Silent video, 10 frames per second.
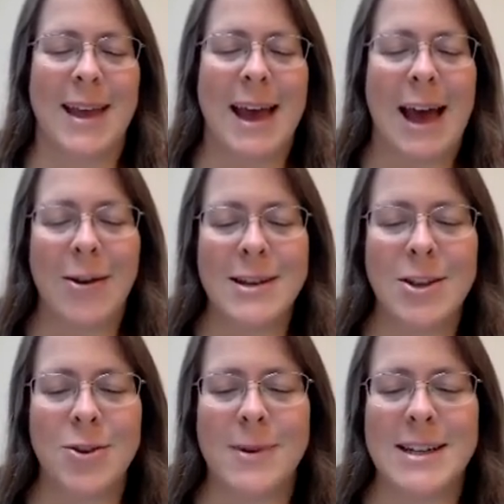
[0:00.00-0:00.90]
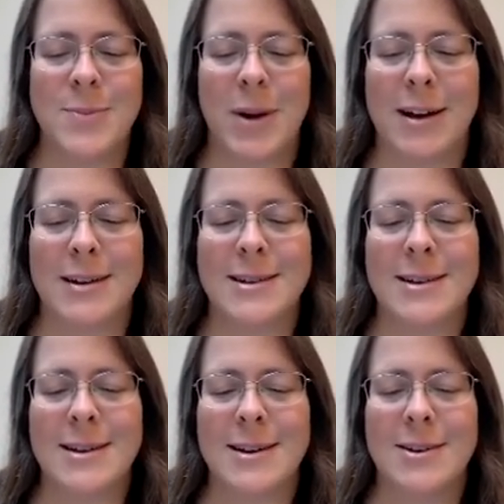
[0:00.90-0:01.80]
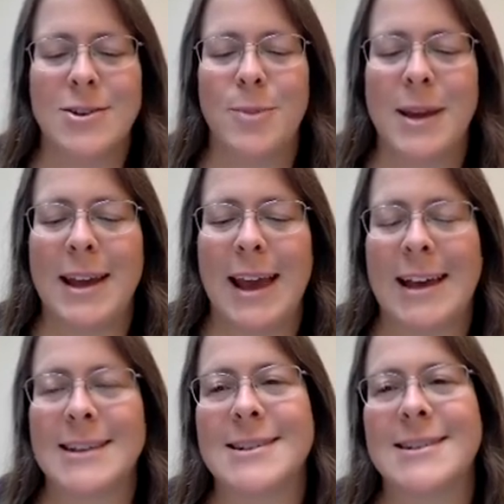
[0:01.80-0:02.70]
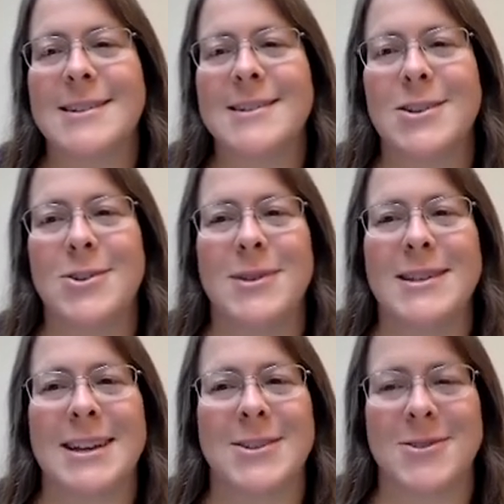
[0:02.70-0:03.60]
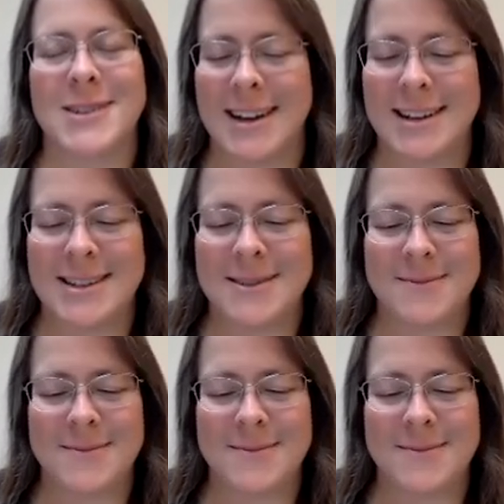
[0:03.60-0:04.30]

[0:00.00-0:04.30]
How did you respond to being asked to do this exercise?